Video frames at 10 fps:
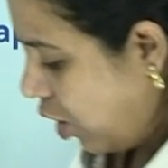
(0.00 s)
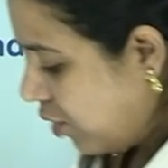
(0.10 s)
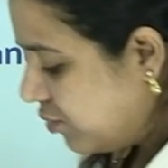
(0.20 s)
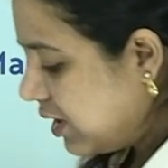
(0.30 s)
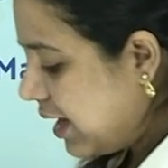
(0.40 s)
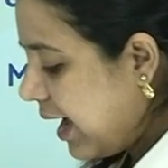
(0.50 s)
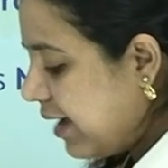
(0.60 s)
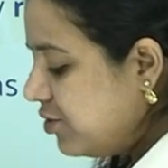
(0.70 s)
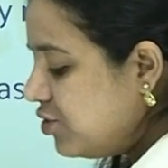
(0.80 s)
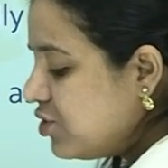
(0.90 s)
of the
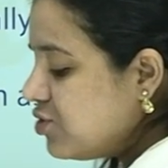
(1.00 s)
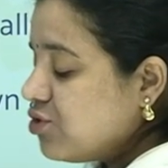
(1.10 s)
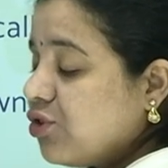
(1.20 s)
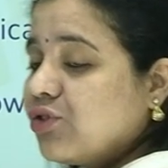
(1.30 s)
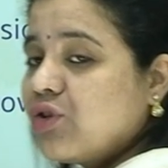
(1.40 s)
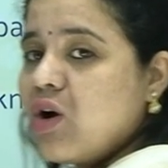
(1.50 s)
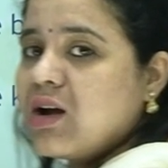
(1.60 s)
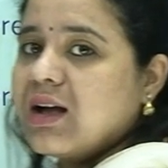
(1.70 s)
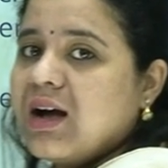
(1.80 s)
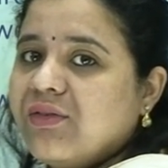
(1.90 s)
Ganges
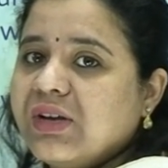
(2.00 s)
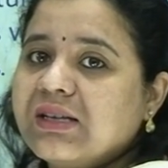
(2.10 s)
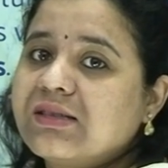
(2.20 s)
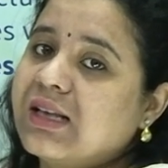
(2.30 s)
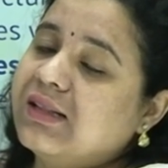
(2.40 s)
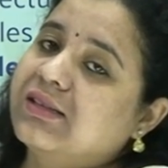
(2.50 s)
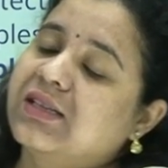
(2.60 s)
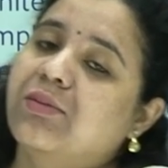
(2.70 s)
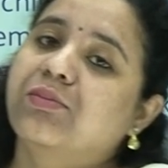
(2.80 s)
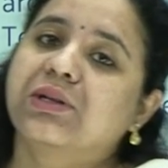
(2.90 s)
rock carvings in the
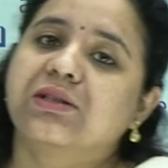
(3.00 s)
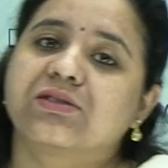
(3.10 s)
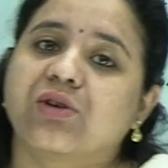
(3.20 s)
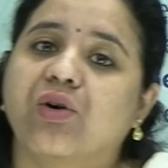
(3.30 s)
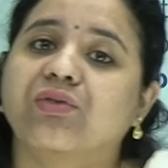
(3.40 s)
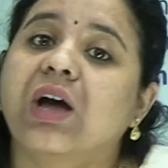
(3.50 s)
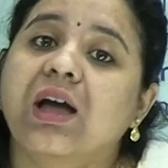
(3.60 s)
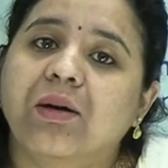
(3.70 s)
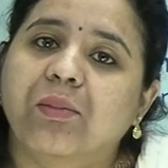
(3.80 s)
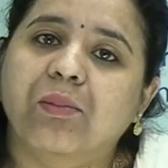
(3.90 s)
temples of
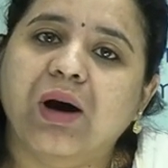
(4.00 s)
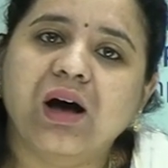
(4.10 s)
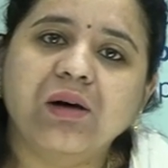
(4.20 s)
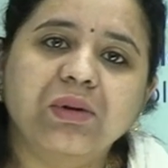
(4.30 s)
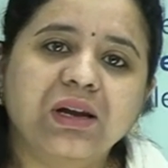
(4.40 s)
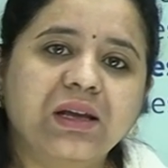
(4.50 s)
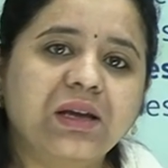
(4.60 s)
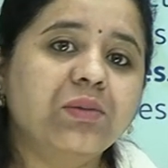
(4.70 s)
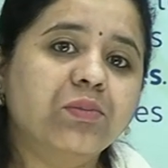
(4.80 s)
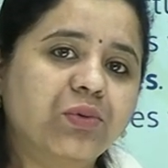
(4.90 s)

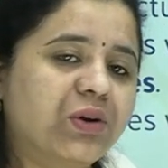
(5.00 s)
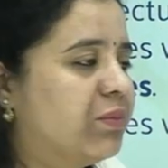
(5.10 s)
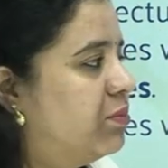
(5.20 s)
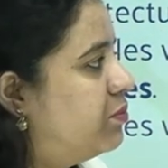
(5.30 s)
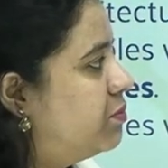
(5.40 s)
Mahabalipuram.